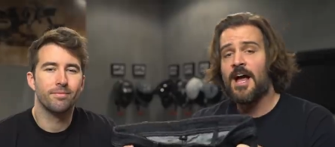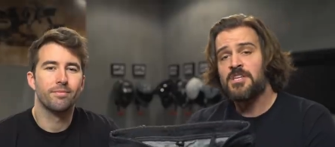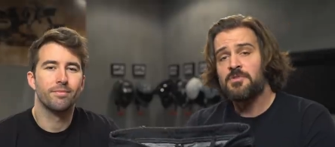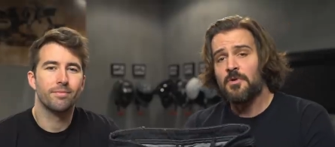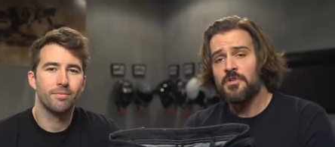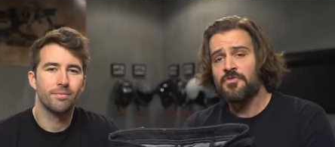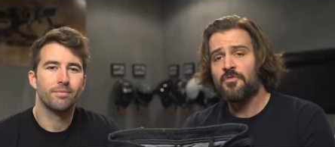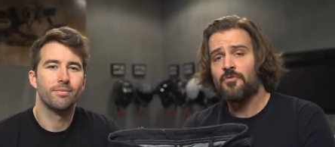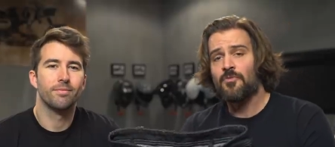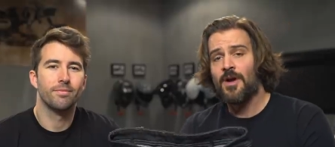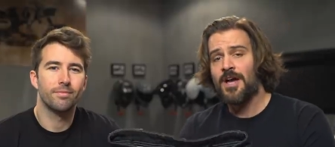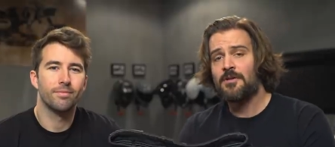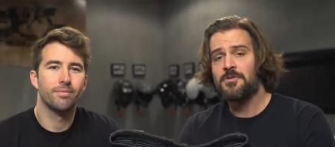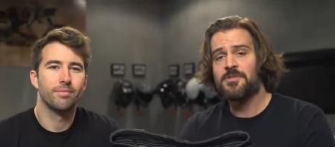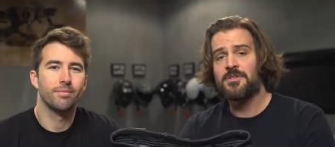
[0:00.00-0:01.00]
Speaker 1: as well as for
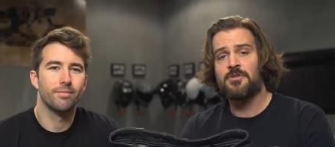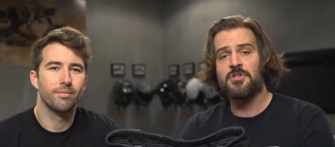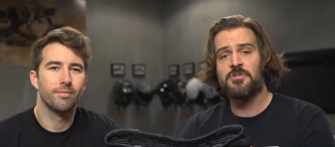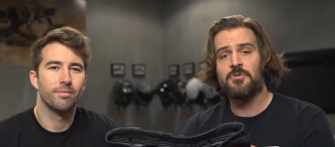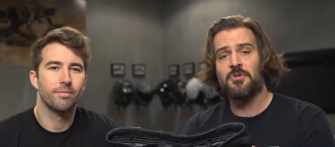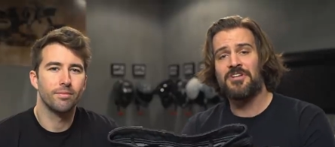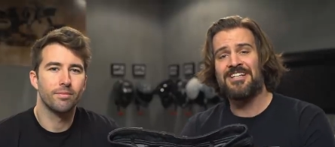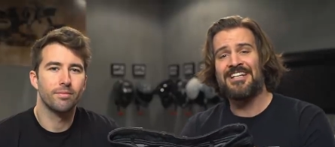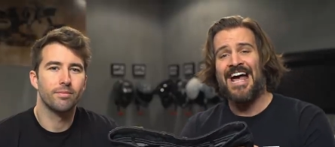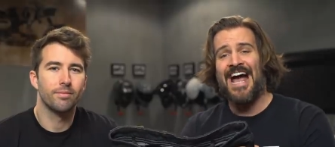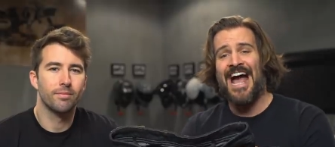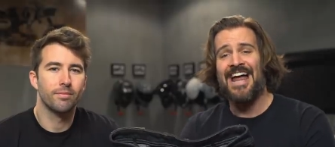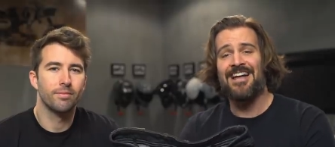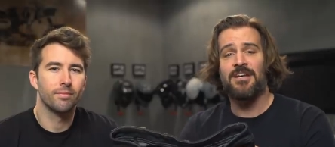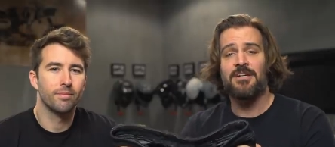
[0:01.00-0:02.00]
riders that are just looking to
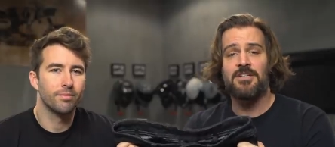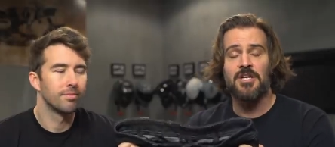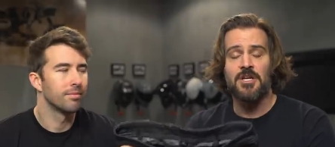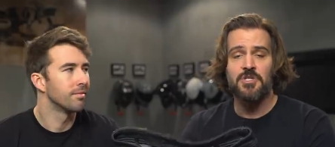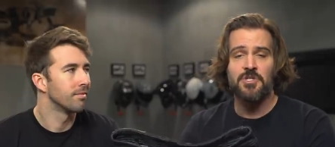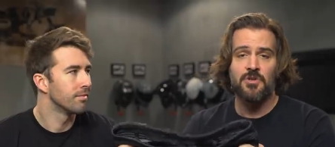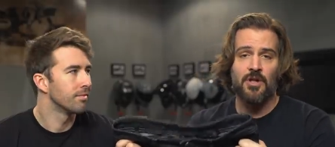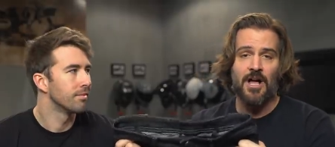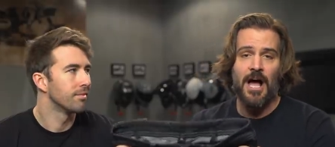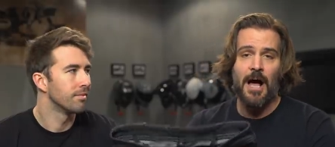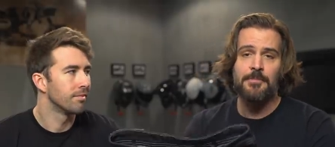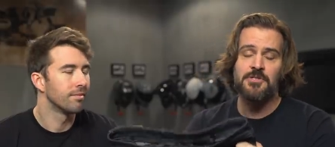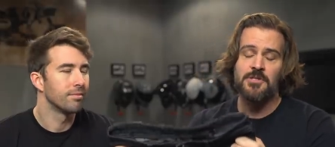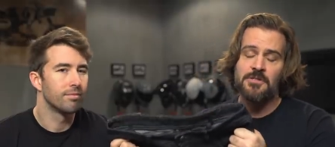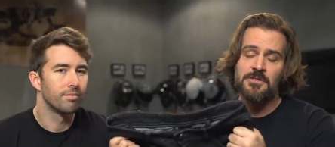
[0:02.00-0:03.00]
add additional
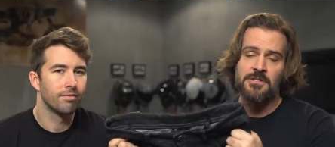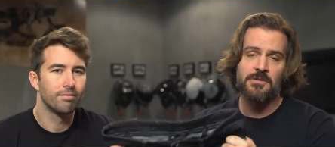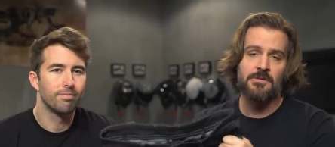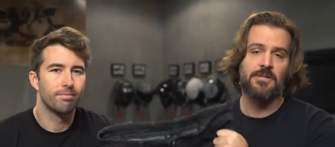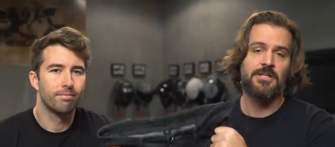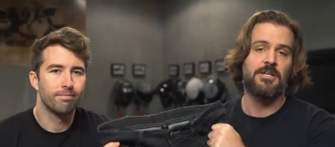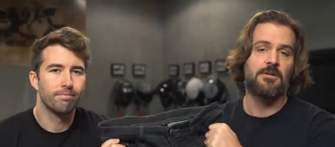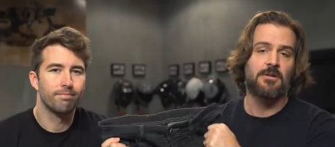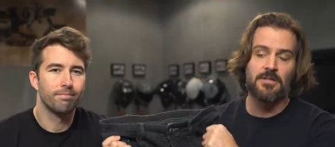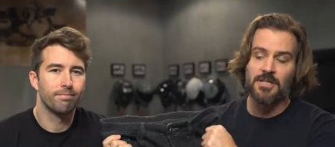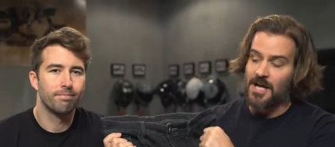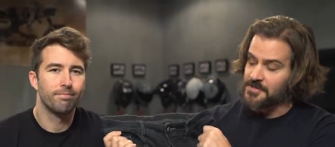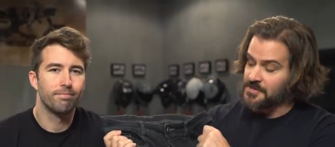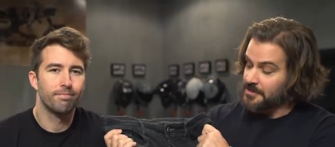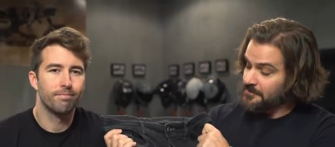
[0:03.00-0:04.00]
options to their gear
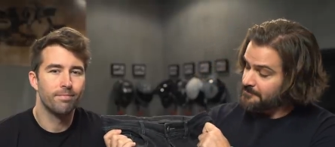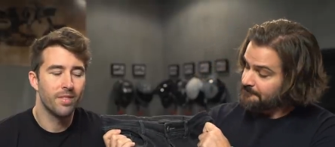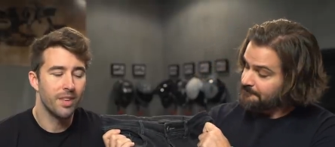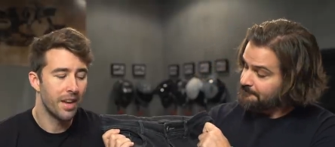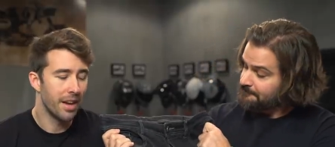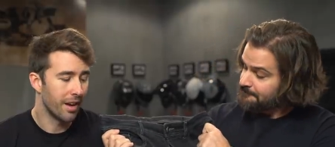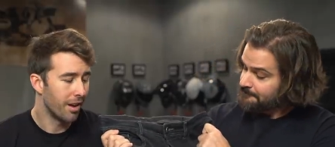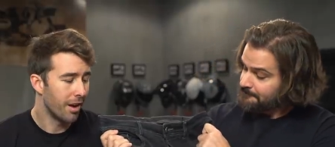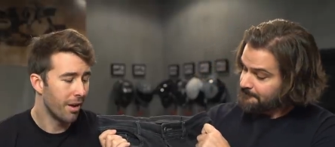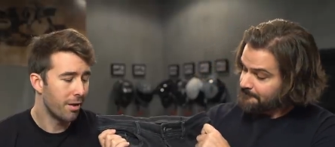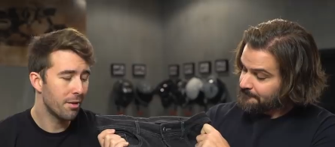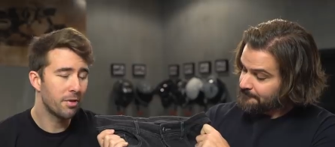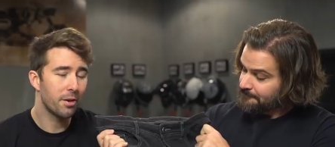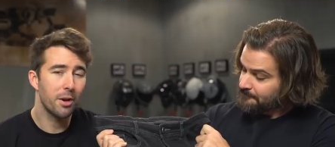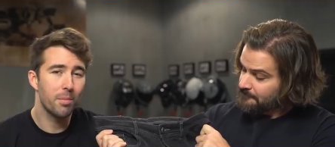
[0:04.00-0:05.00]
closet.
Speaker 2: Yeah,
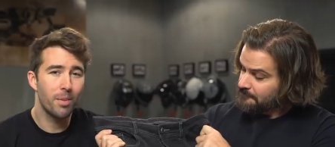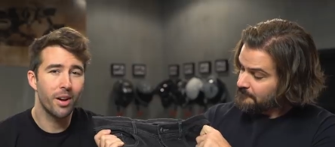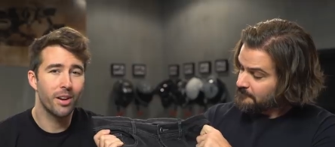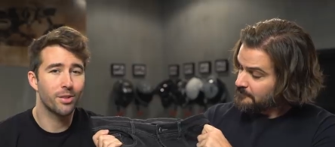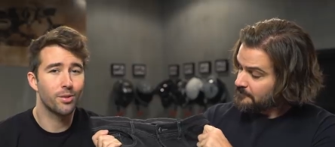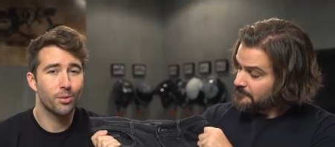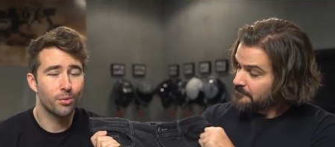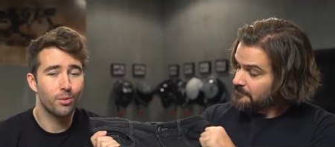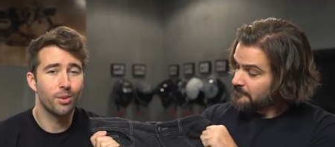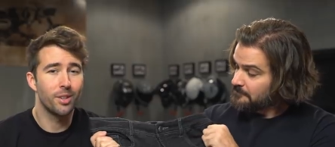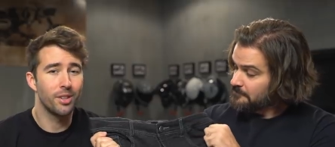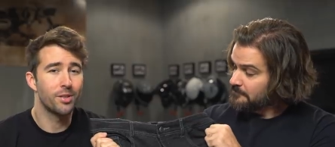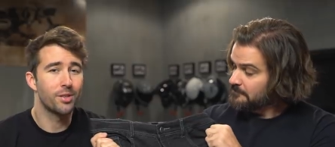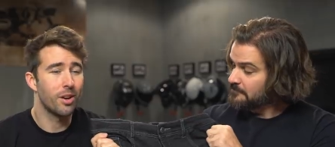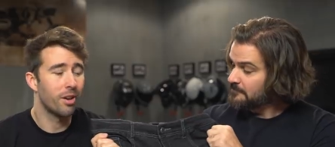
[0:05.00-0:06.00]
130 bucks,
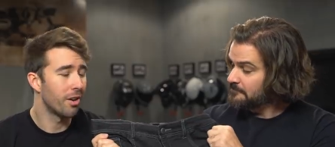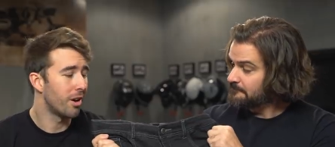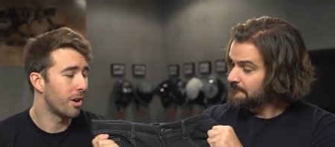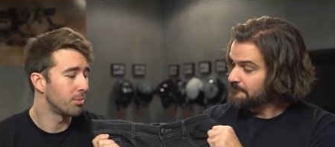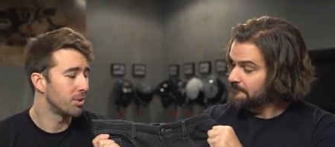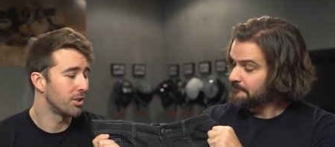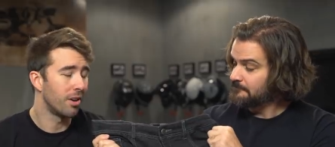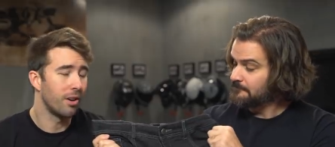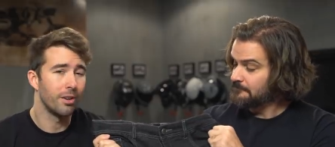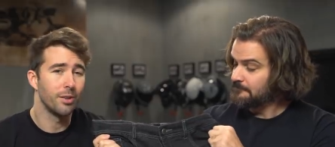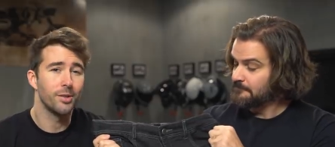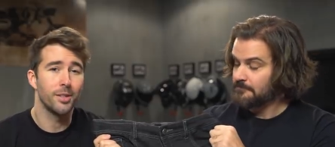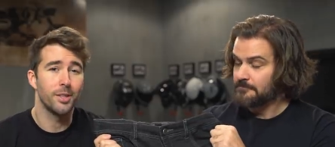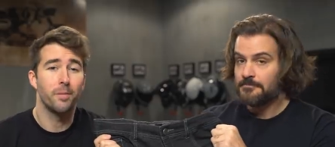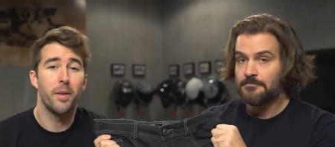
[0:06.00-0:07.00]
really solid option,
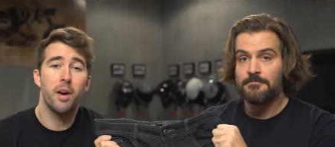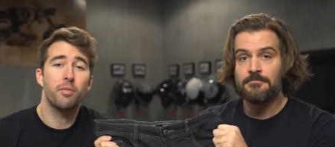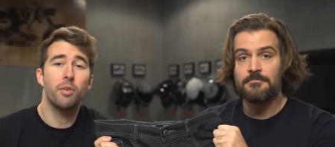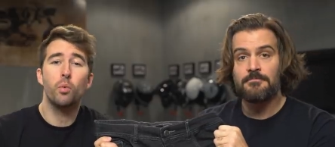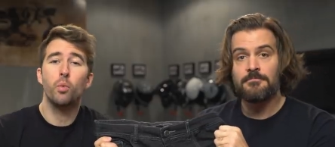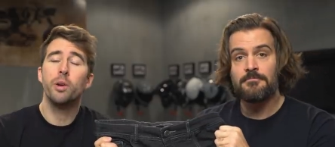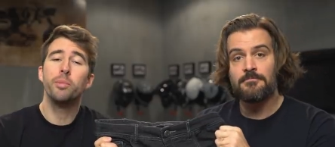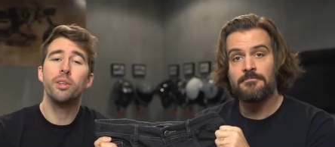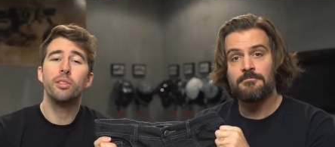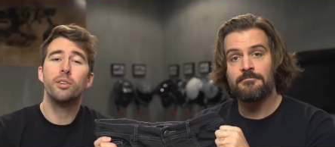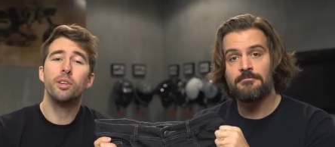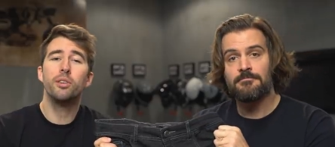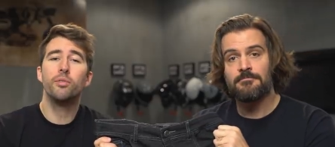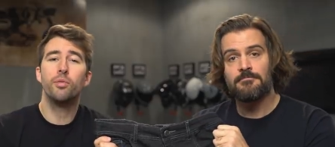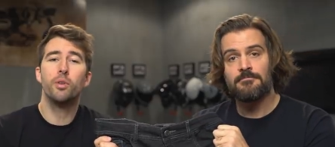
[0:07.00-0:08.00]
honestly. Now, for women
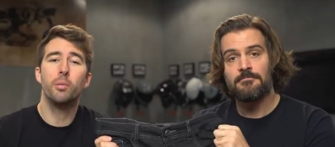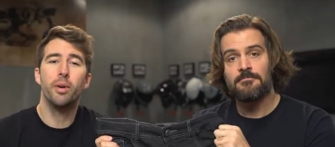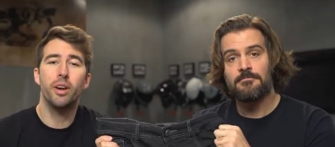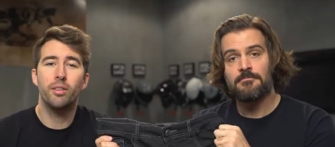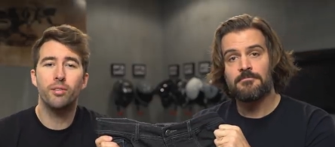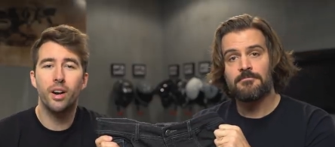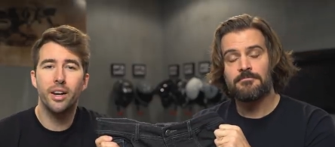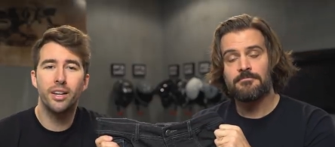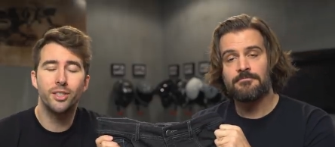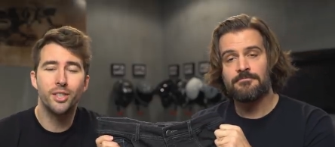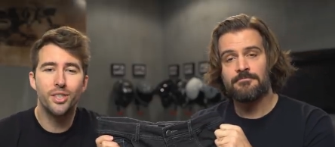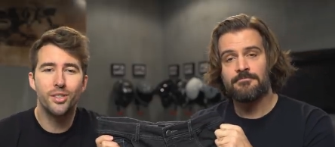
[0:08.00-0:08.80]
looking for a pair of riding